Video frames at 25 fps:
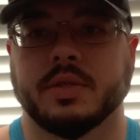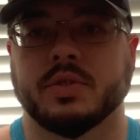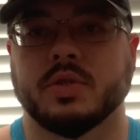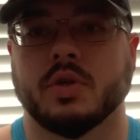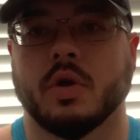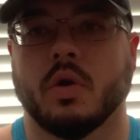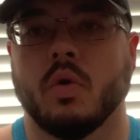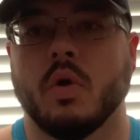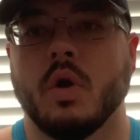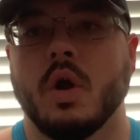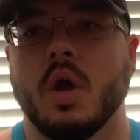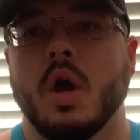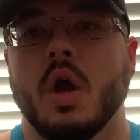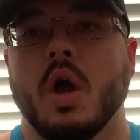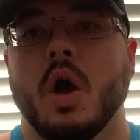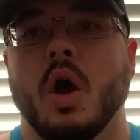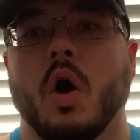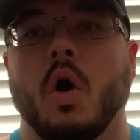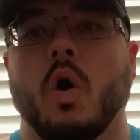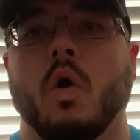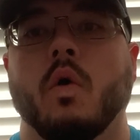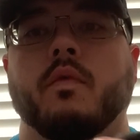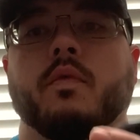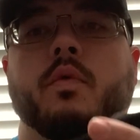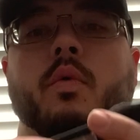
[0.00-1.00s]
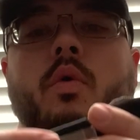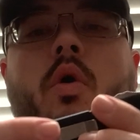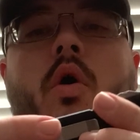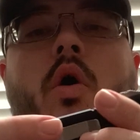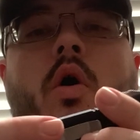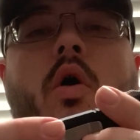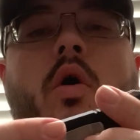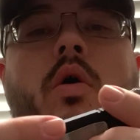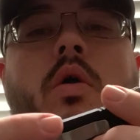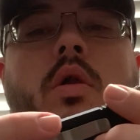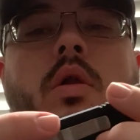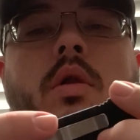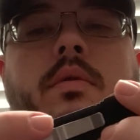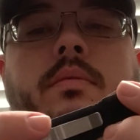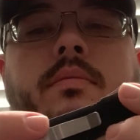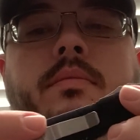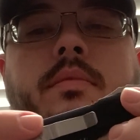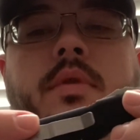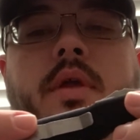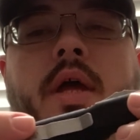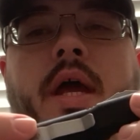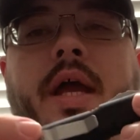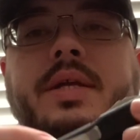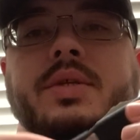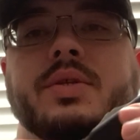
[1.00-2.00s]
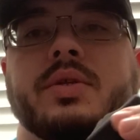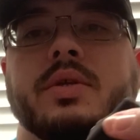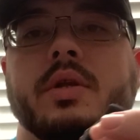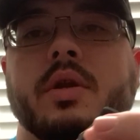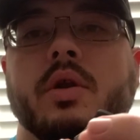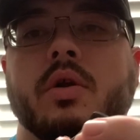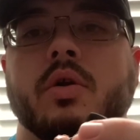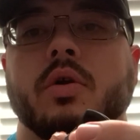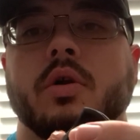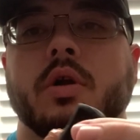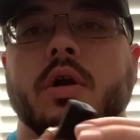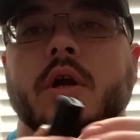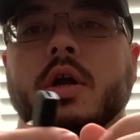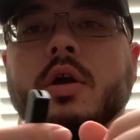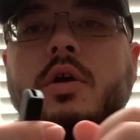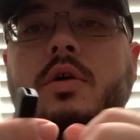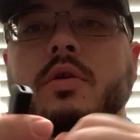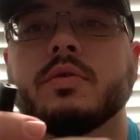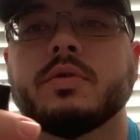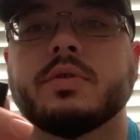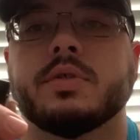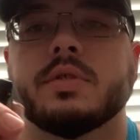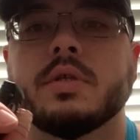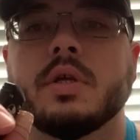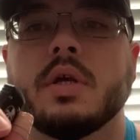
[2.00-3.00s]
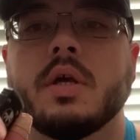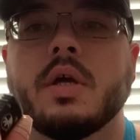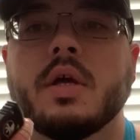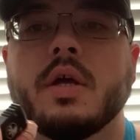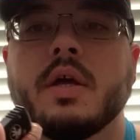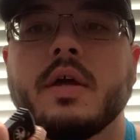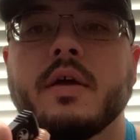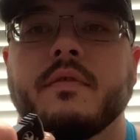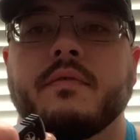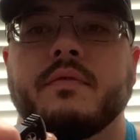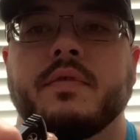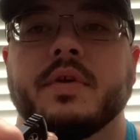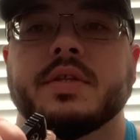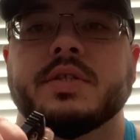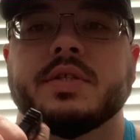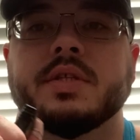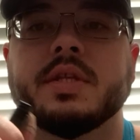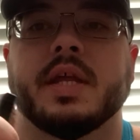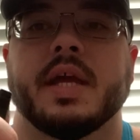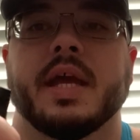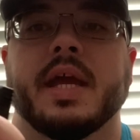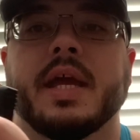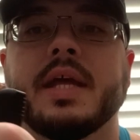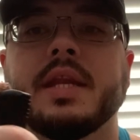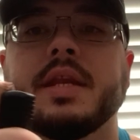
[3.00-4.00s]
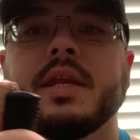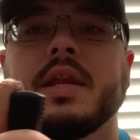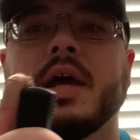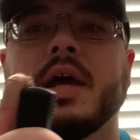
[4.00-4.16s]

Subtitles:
So overall, excellent ergos, fits in the hand